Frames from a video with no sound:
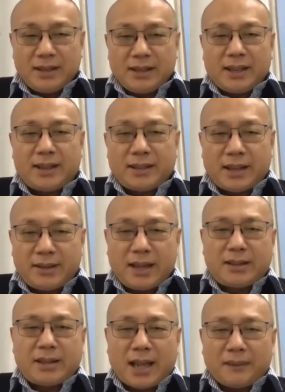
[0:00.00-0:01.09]
And then
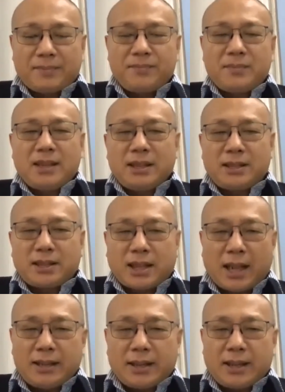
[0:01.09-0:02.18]
that time
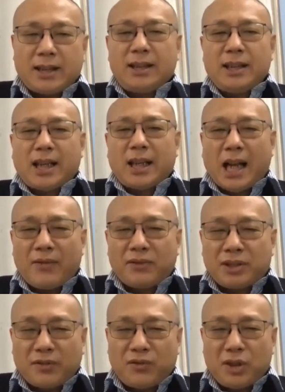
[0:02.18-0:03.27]
China have
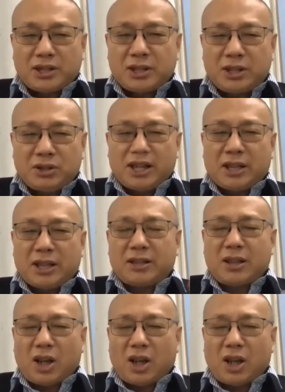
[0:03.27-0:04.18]
the first unit